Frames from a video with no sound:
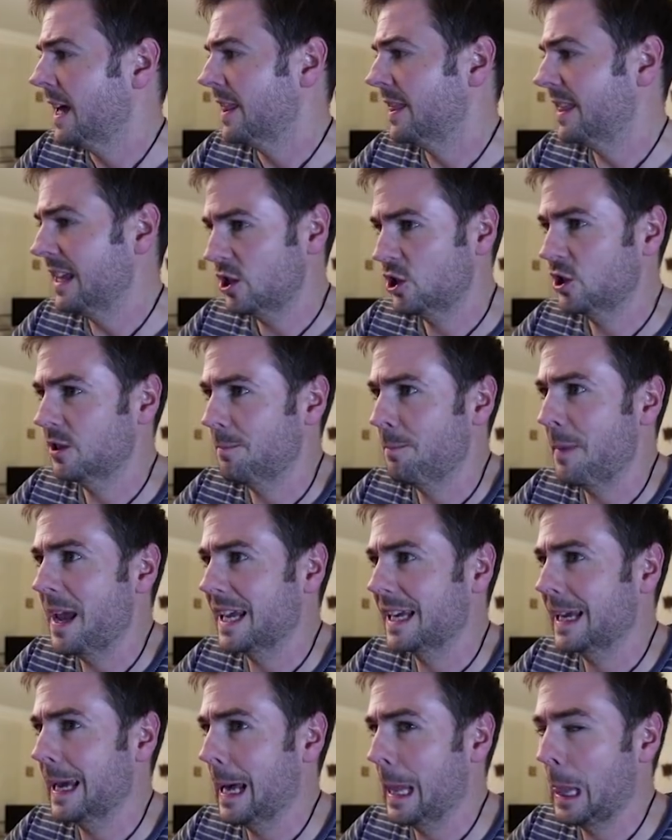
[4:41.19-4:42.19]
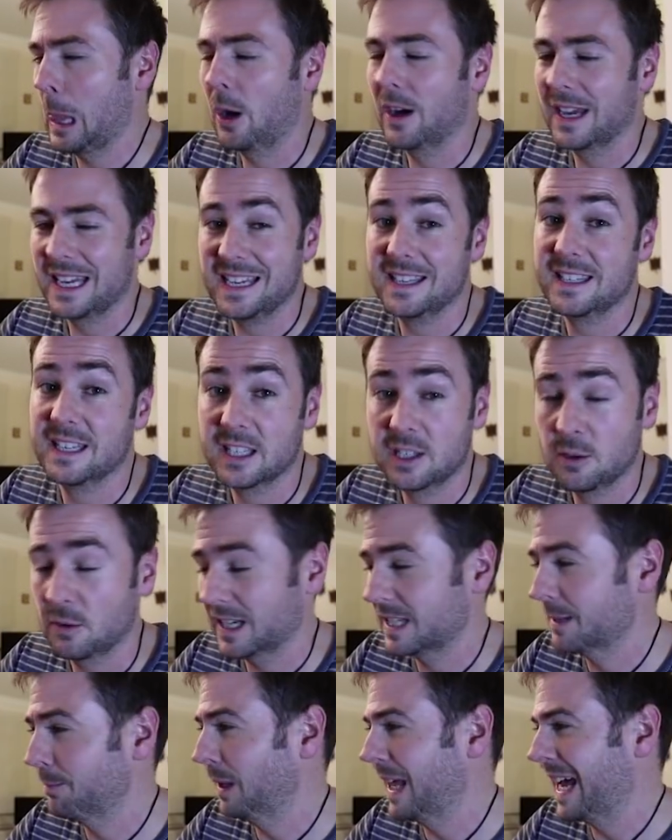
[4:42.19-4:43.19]
This should make it a lot easier to
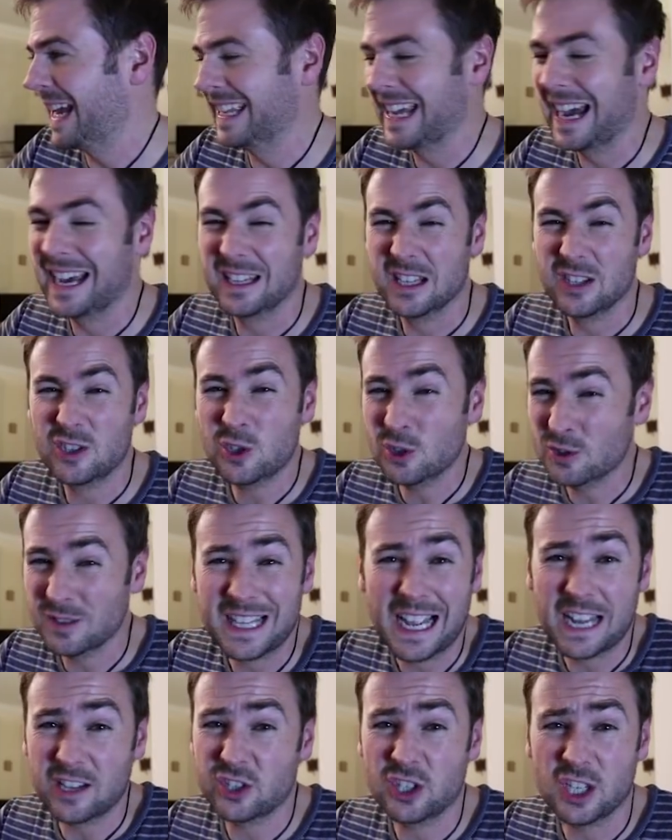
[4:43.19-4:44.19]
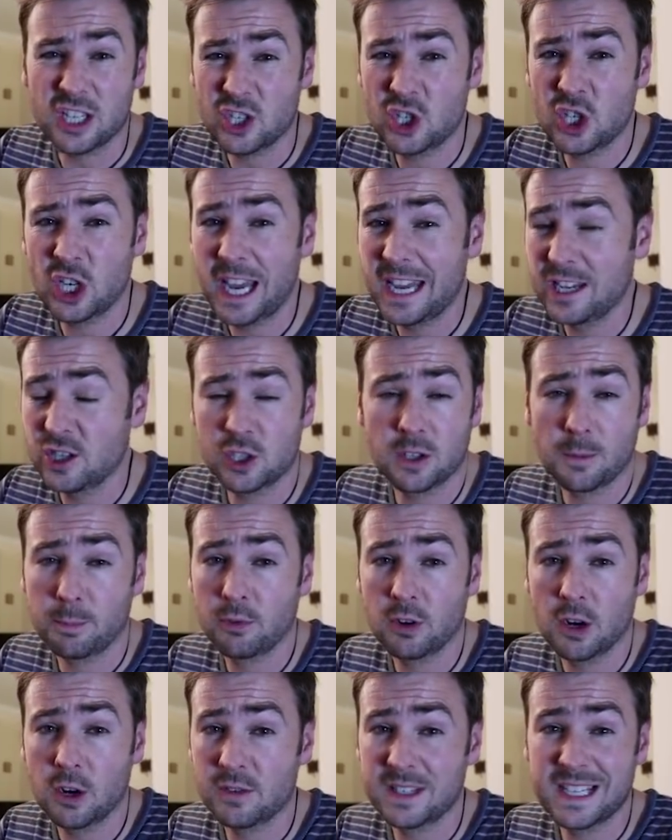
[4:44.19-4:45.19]
explain, and it doesn't actually change the
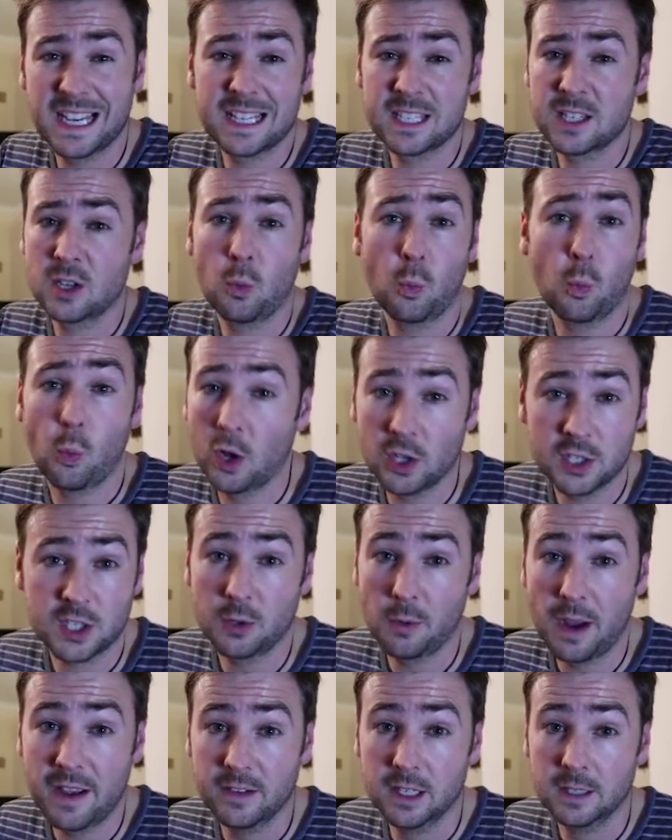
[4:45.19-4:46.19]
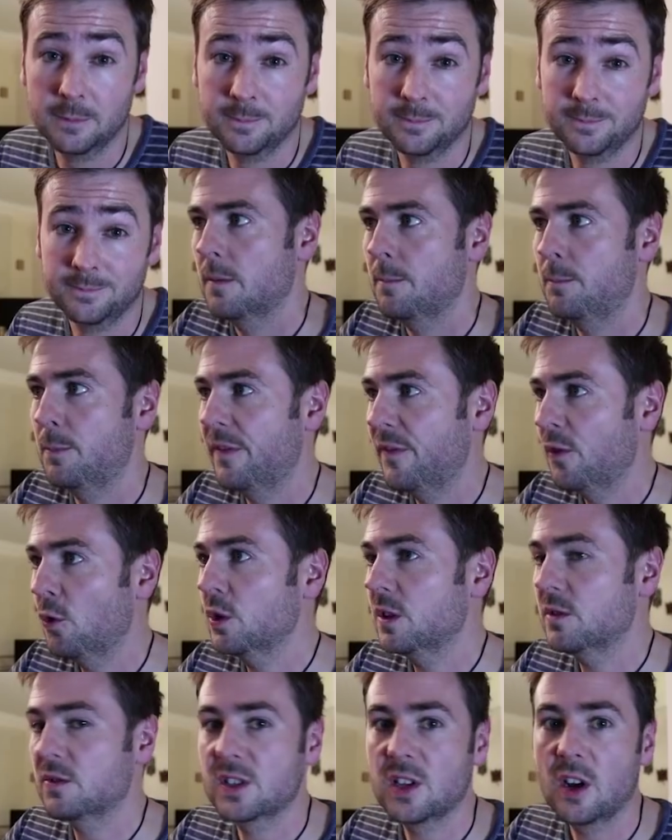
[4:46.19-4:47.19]
process whatsoever.
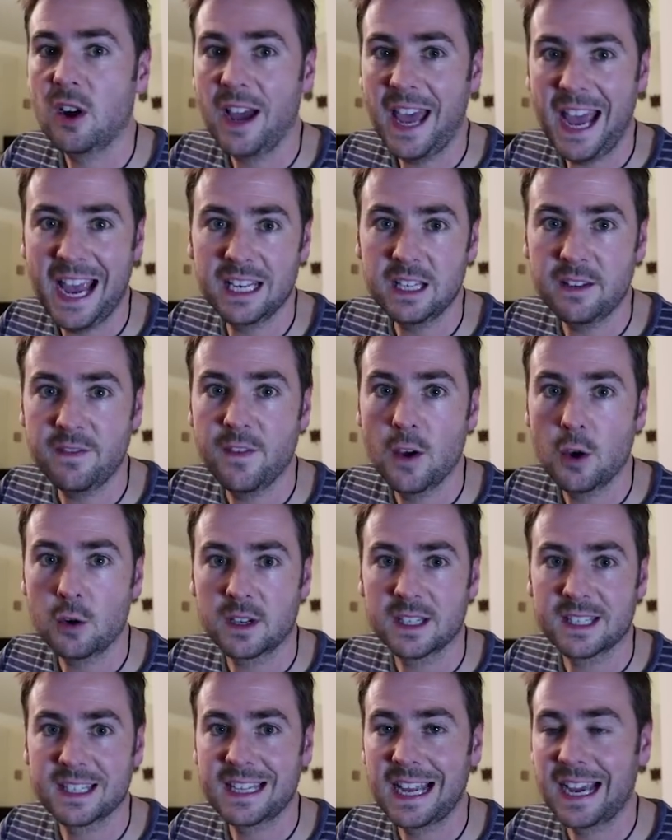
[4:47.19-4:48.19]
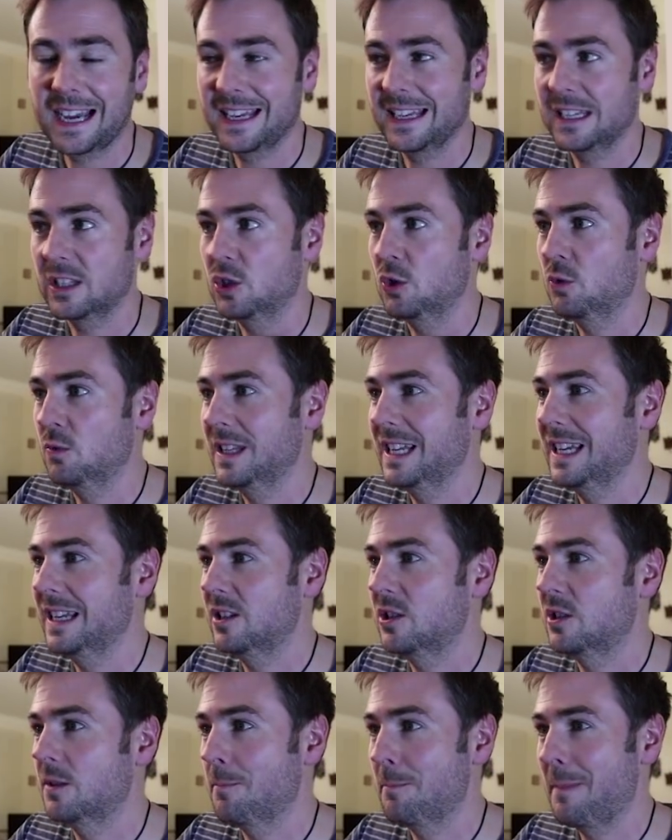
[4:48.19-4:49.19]
Before you start any focus stacking, you
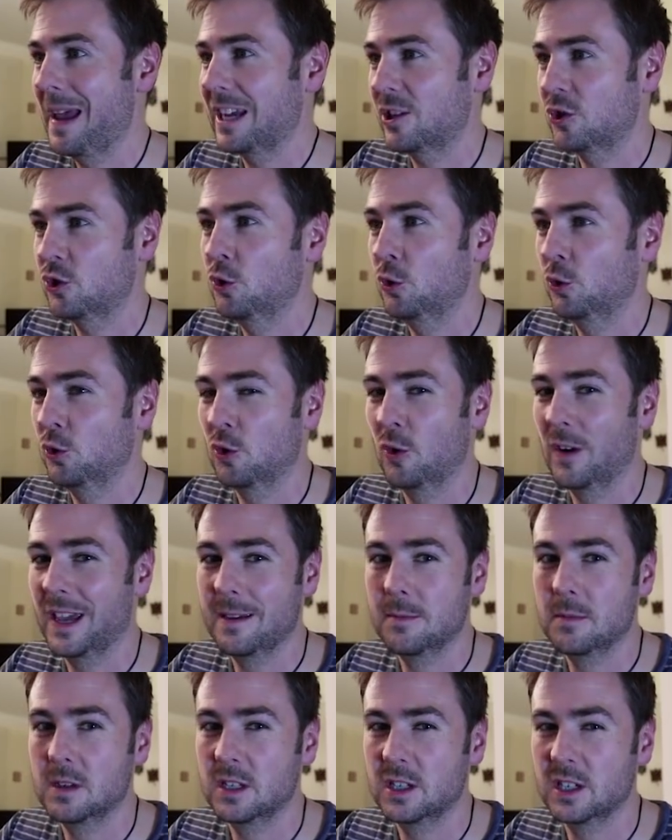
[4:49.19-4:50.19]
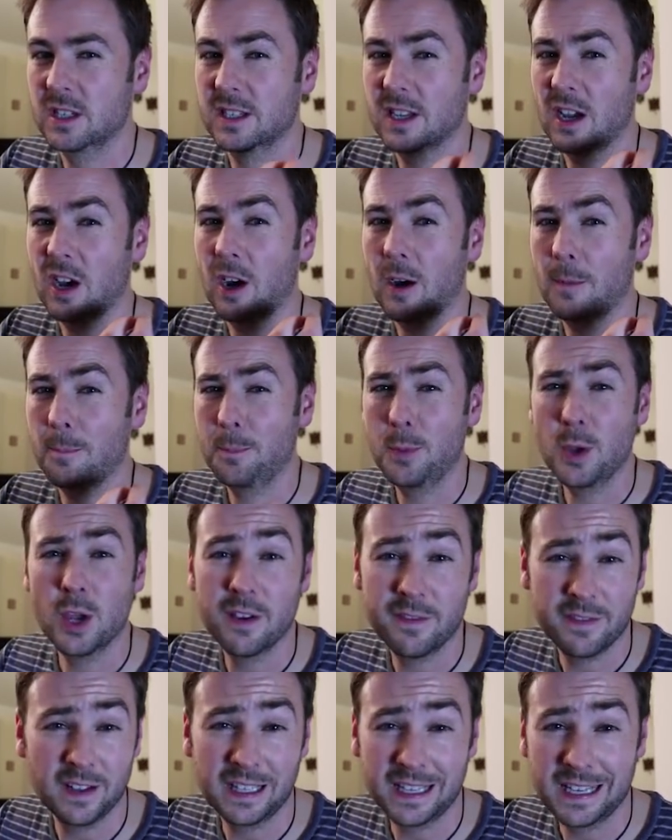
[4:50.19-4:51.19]
need to make sure your images are
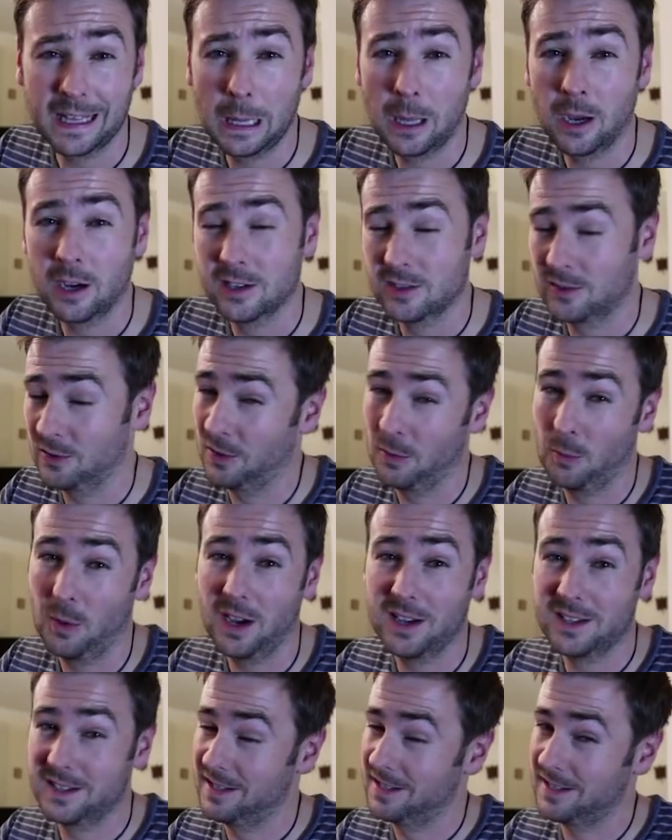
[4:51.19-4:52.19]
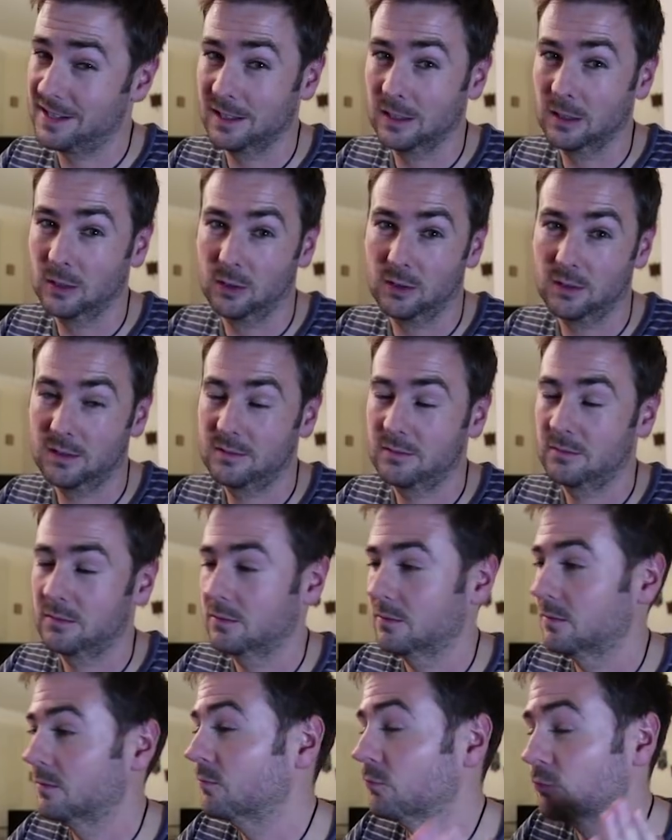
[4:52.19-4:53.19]
perfectly aligned, otherwise it's going to look
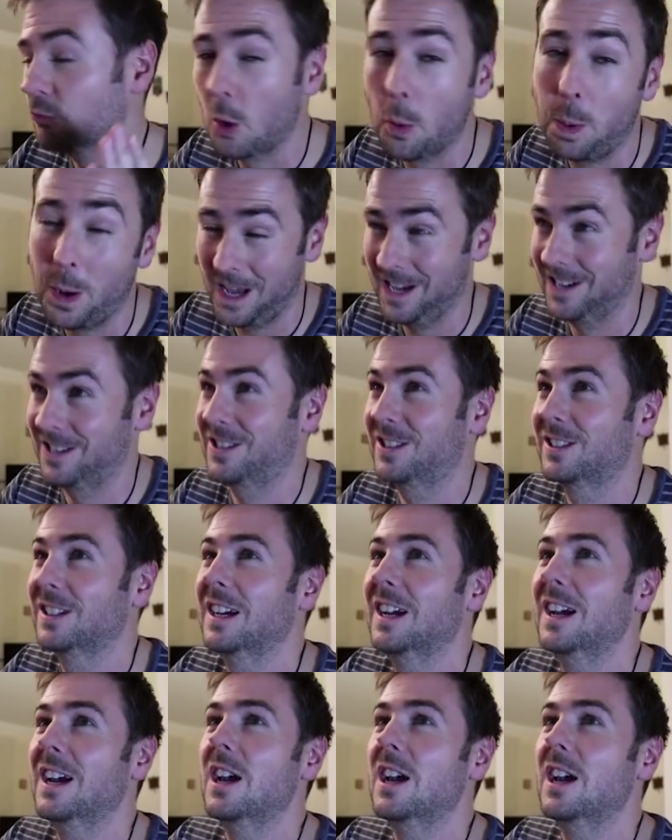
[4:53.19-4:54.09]
rubbish.